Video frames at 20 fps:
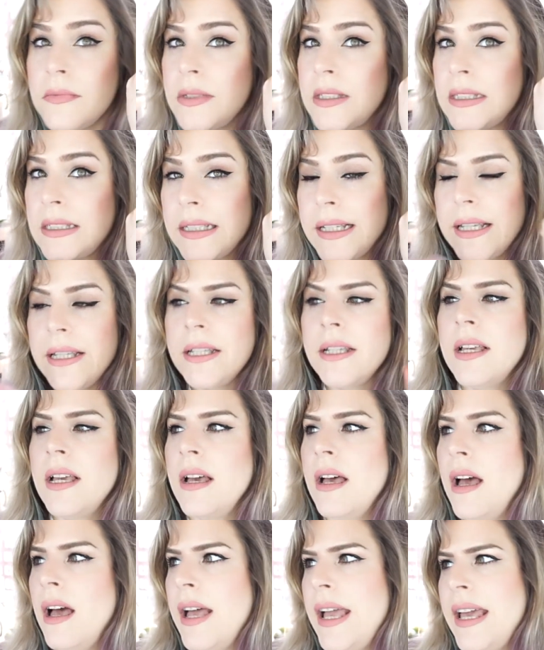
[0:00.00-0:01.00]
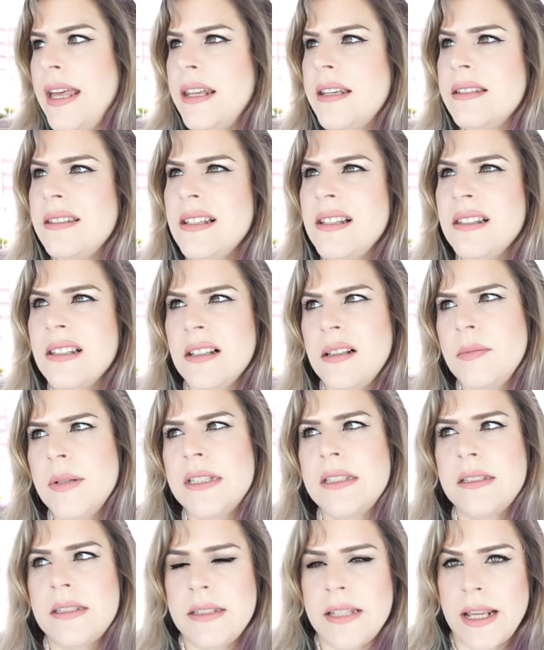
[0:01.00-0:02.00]
See? It is a little
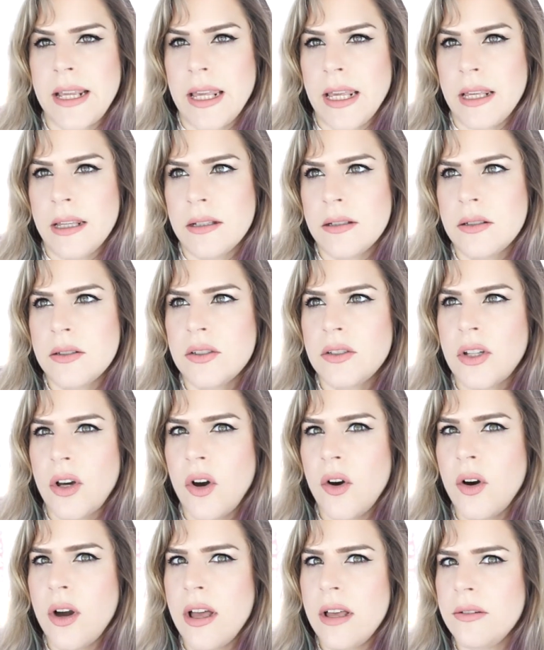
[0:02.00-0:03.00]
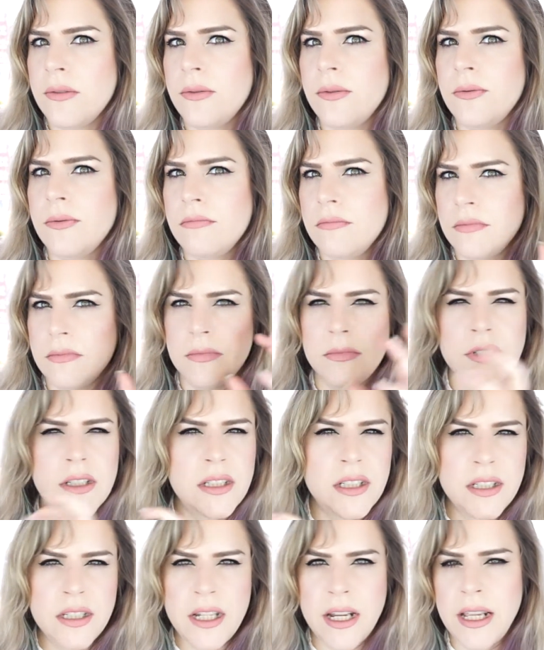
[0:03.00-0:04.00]
bit sticky, so if
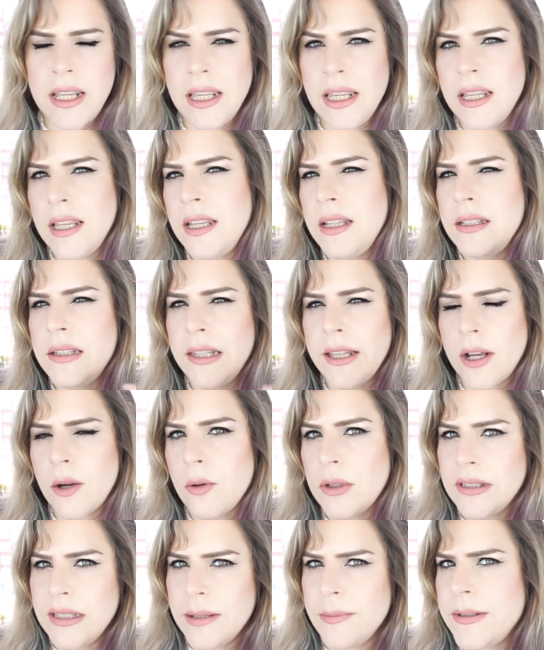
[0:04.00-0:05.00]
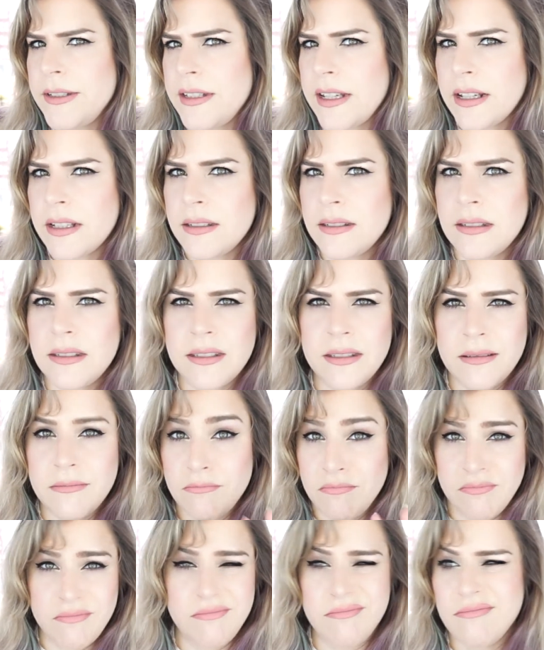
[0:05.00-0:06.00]
sticky liquid lipsticks
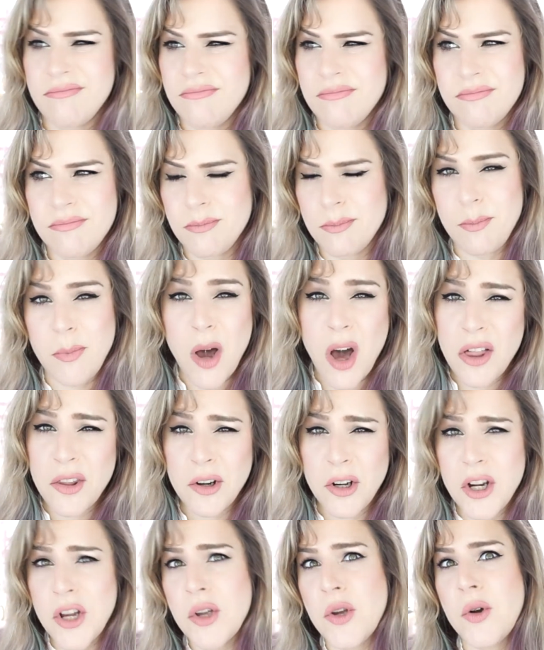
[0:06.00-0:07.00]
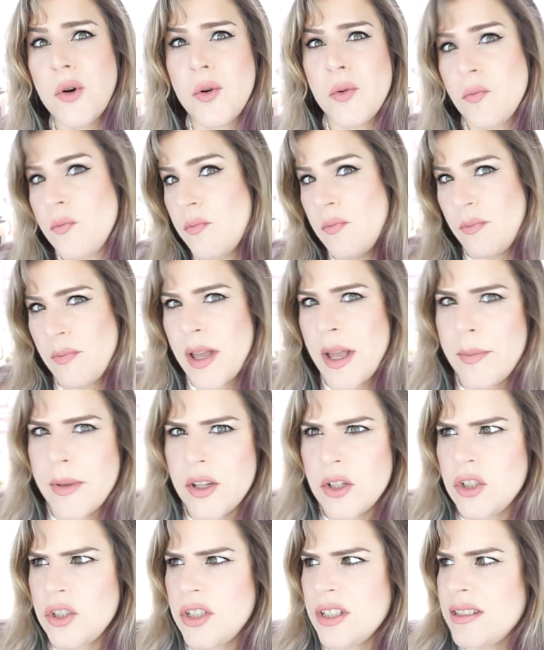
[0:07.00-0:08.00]
bother you, maybe
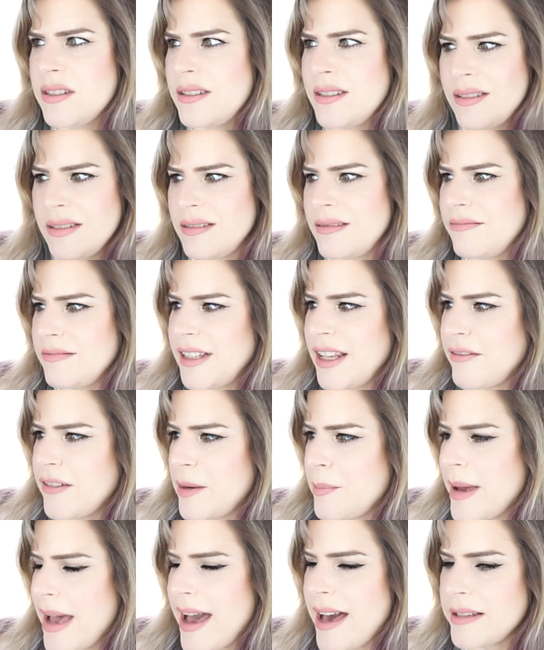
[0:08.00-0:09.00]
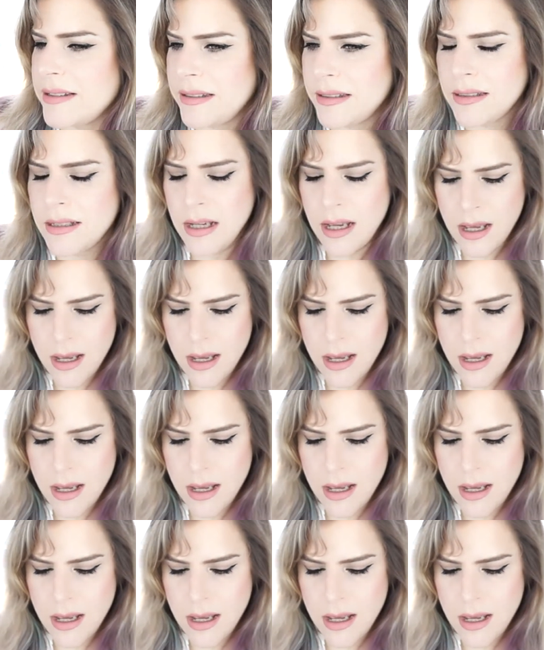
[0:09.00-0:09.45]
you should give it a pass.